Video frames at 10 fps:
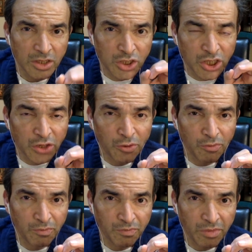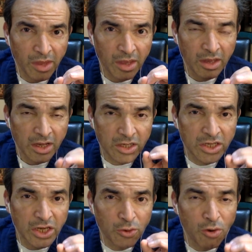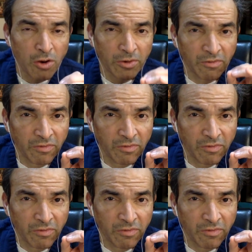Zero. Zero out of